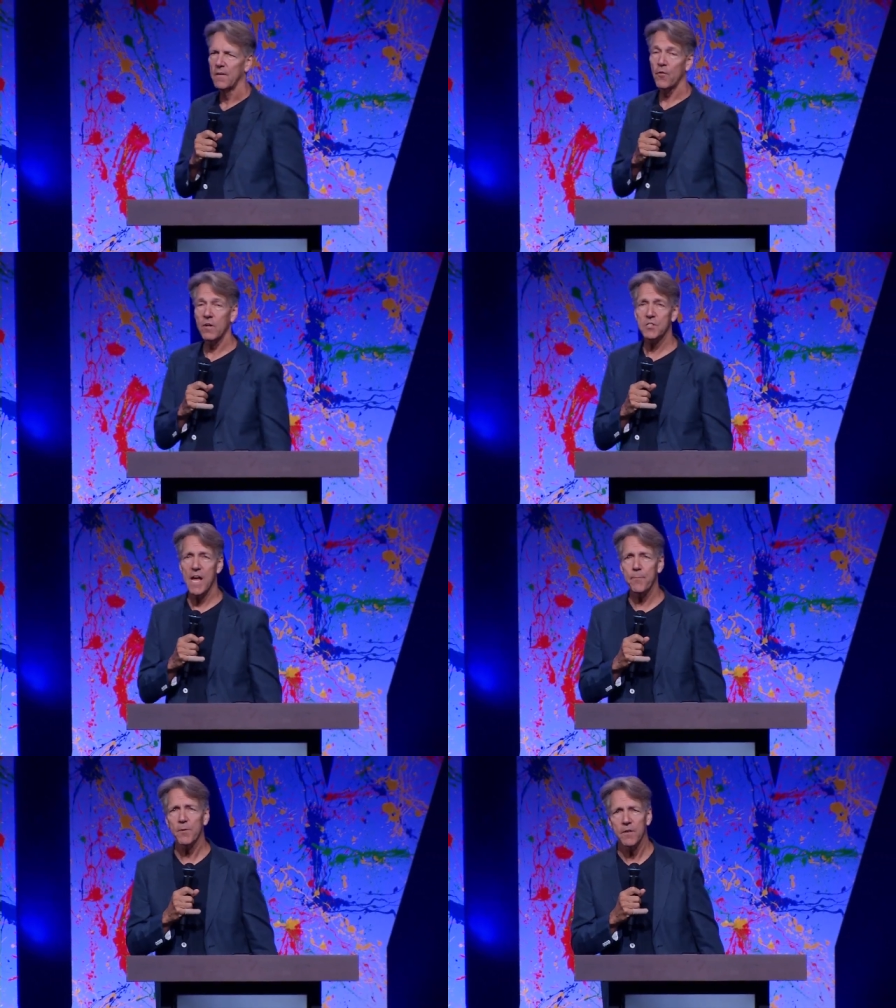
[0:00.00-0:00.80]
For
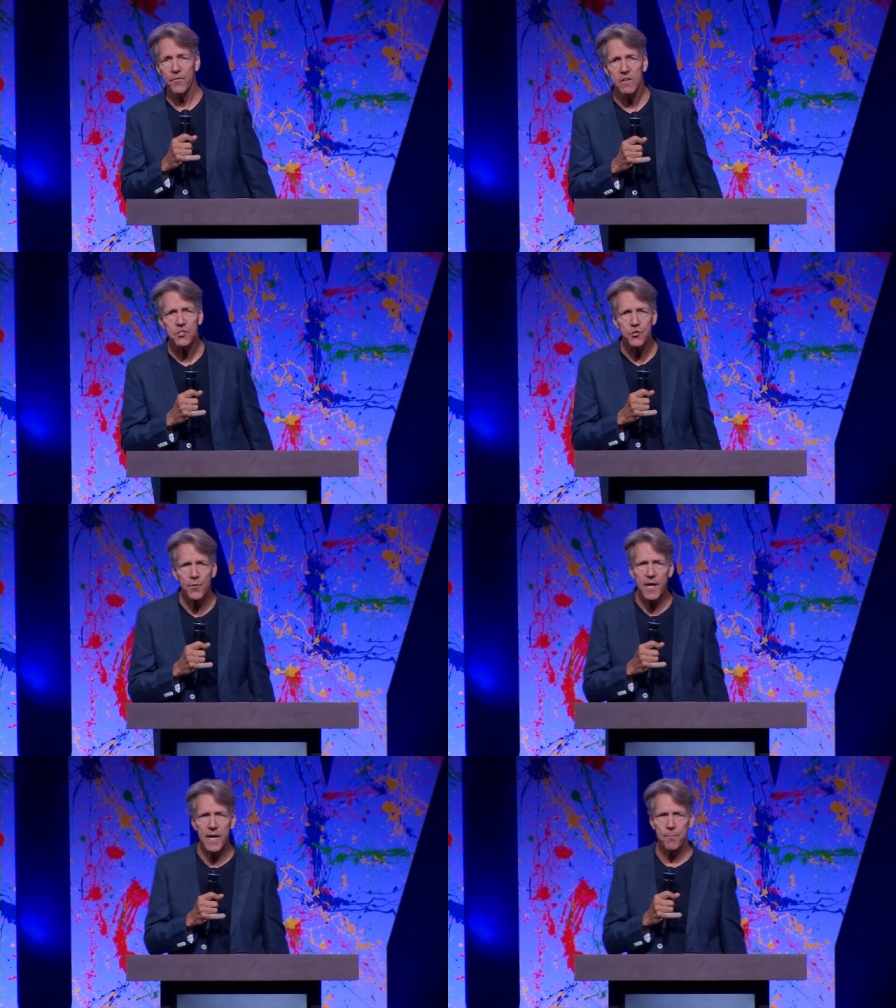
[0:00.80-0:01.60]
example, in verse
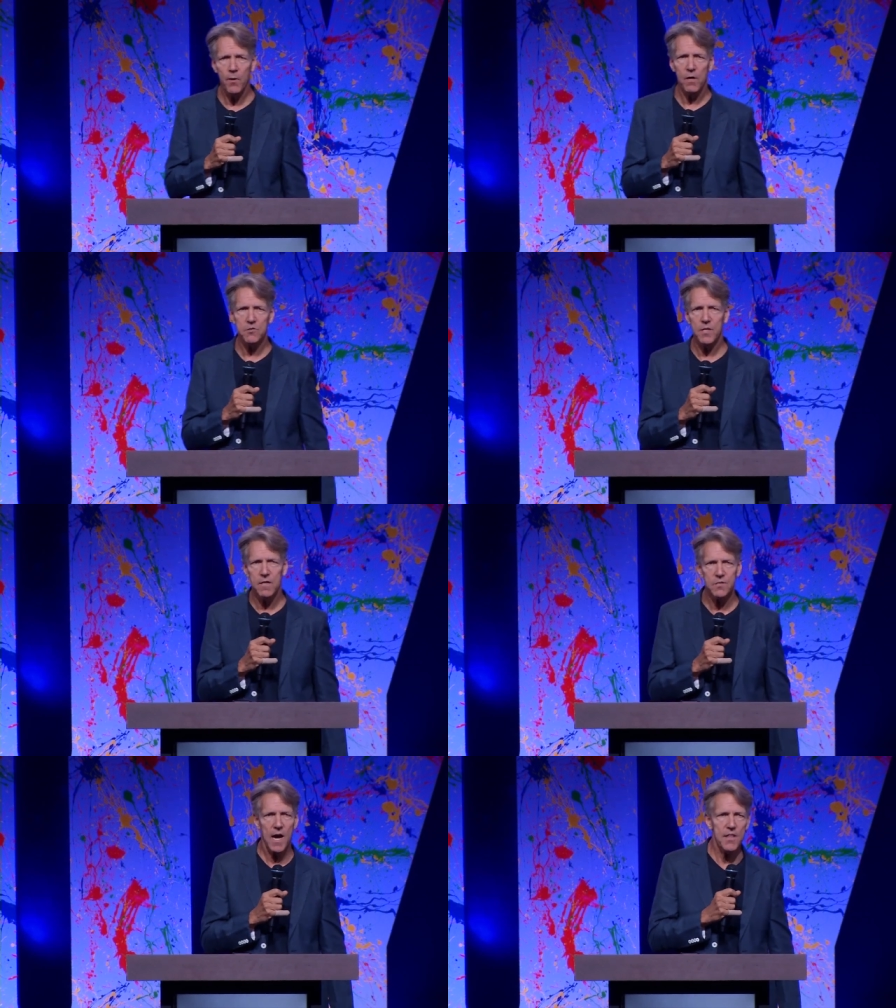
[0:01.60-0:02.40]
3, Paul
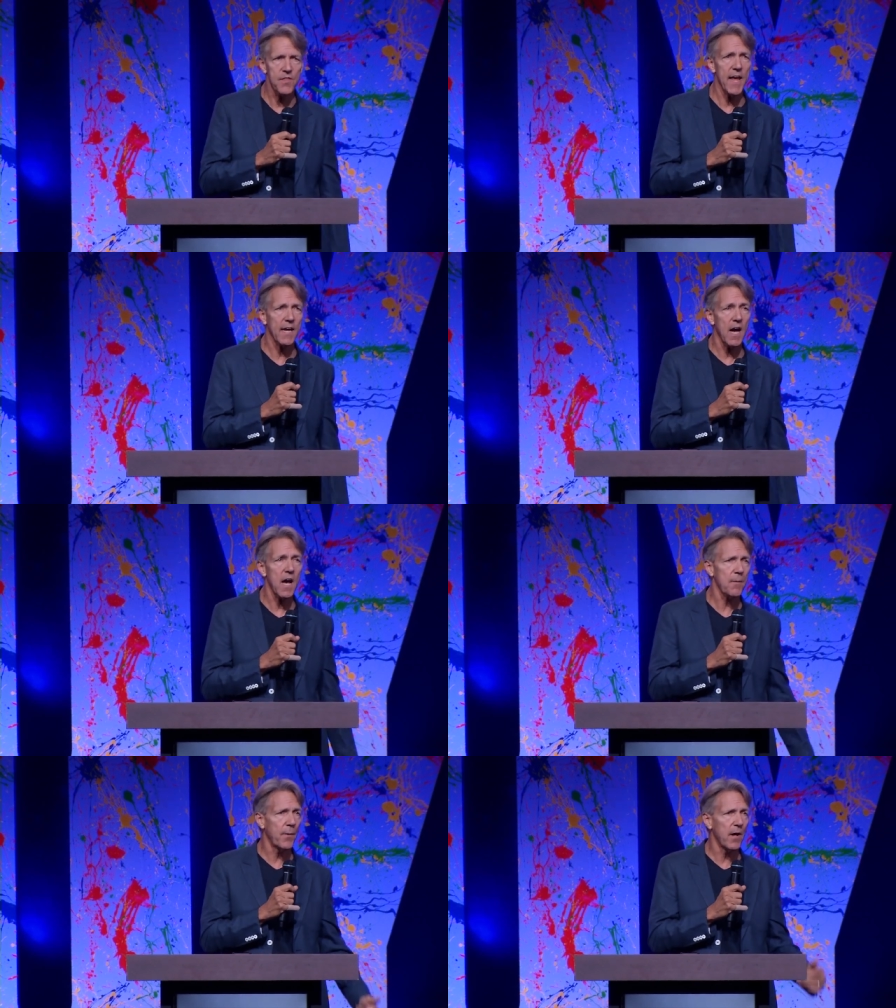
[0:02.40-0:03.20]
says, I thank
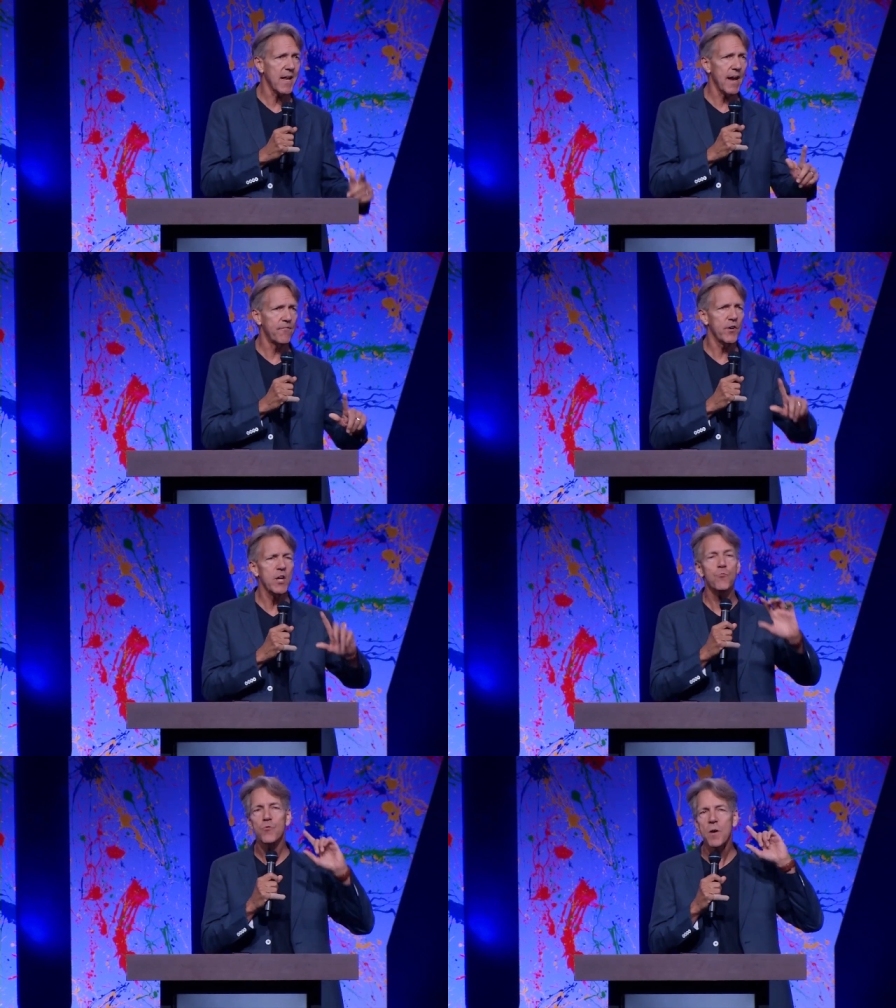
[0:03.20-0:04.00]
God upon
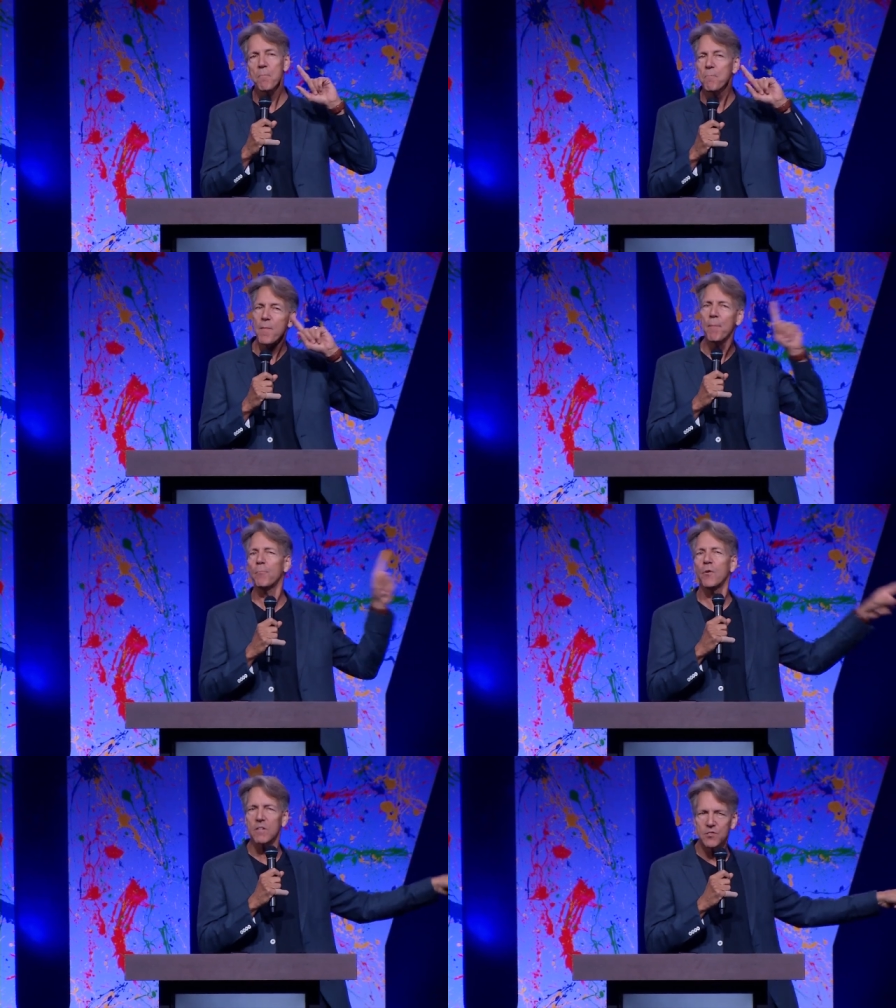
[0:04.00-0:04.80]
every
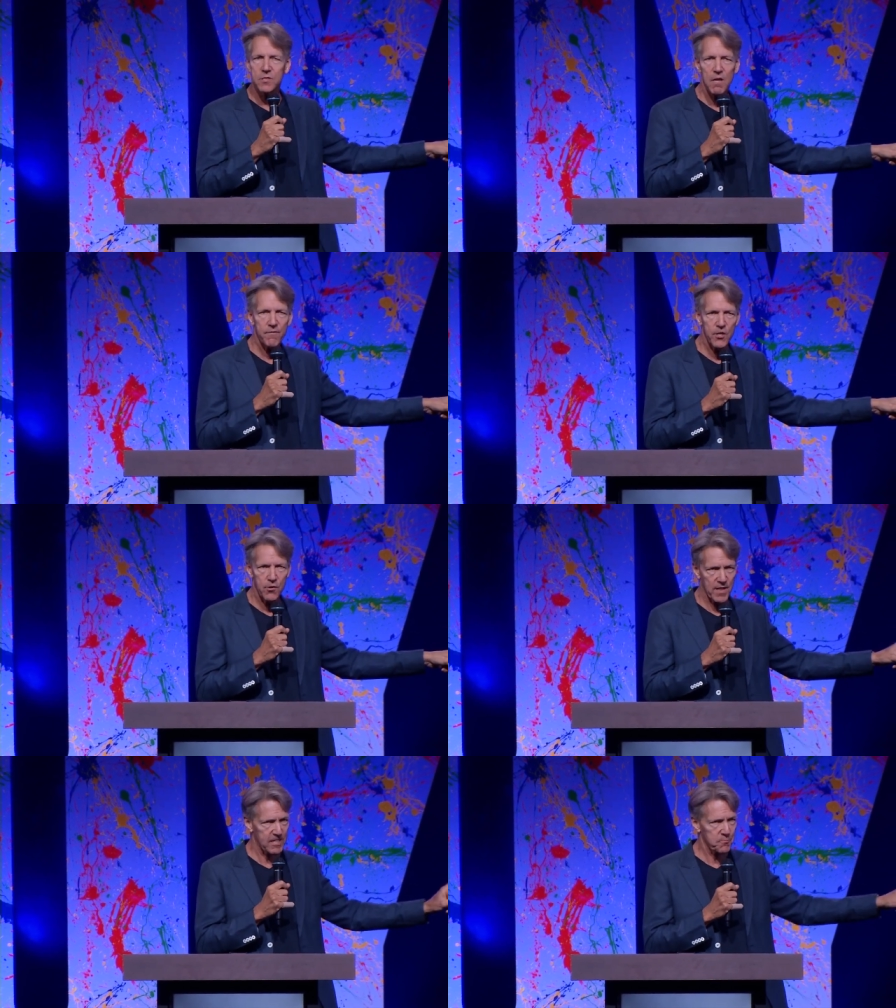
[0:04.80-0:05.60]
remembrance of
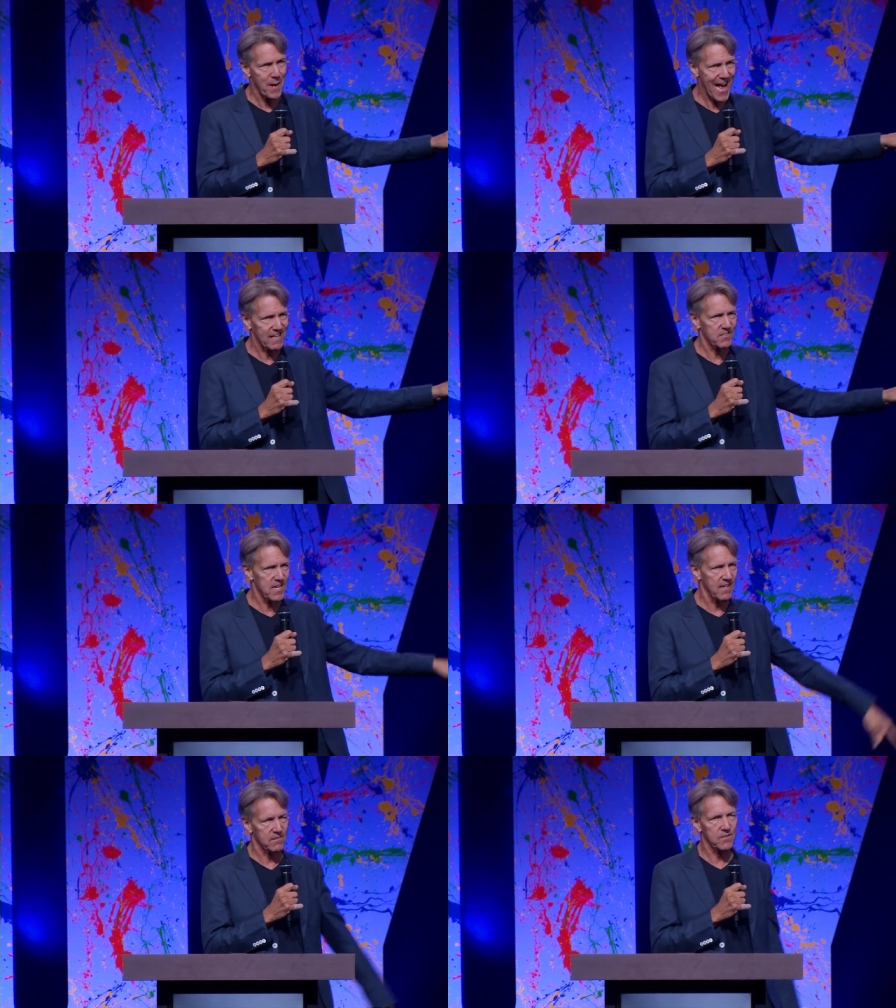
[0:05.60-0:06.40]
you. That's past
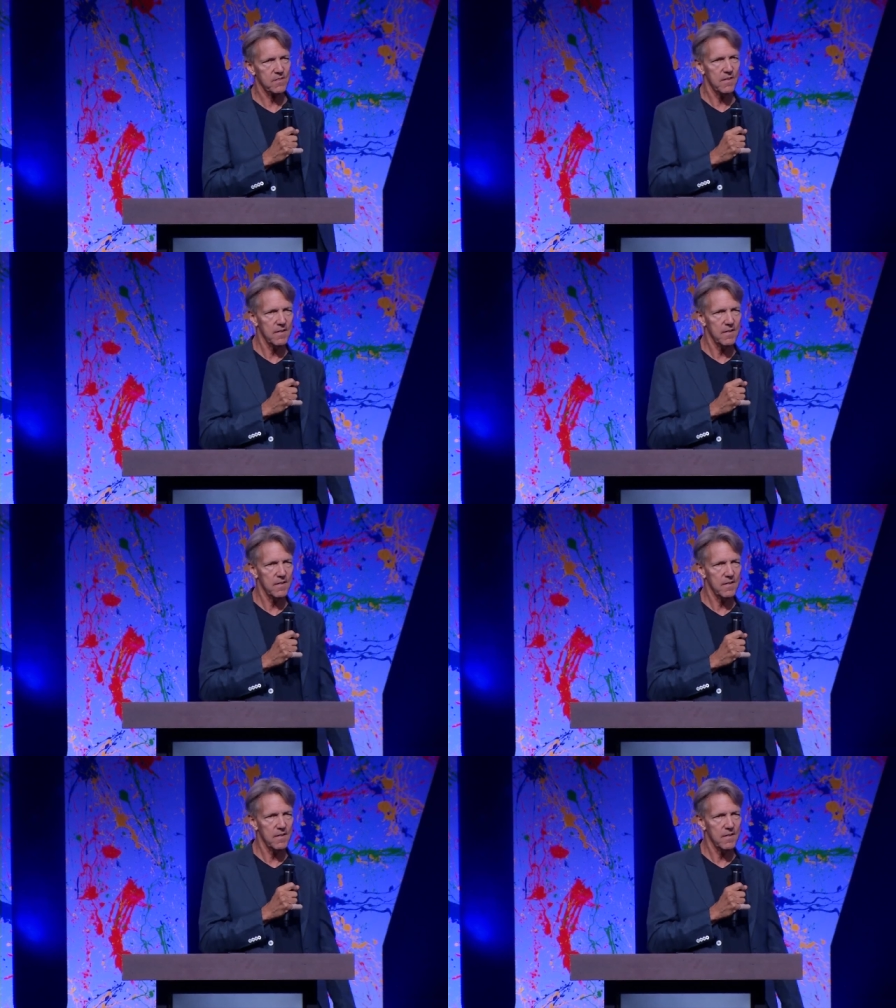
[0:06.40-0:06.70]
tense.